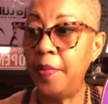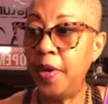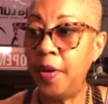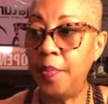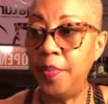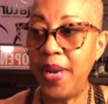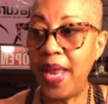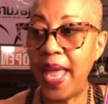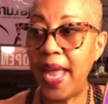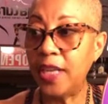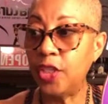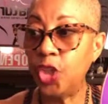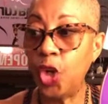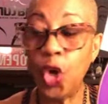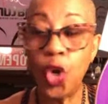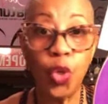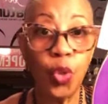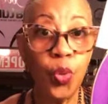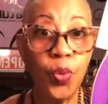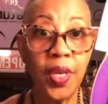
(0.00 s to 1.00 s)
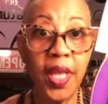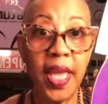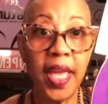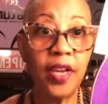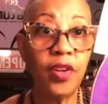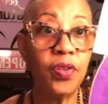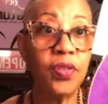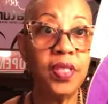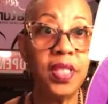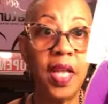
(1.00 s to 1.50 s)
a black turtleneck
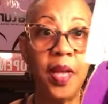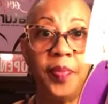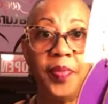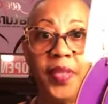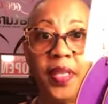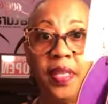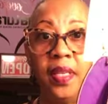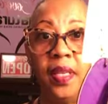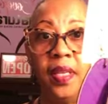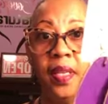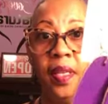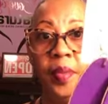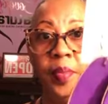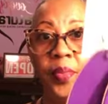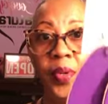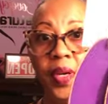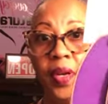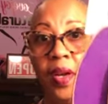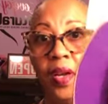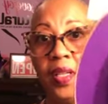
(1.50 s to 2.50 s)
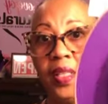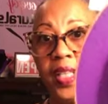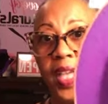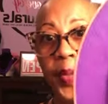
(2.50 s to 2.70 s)
or something. But aren't they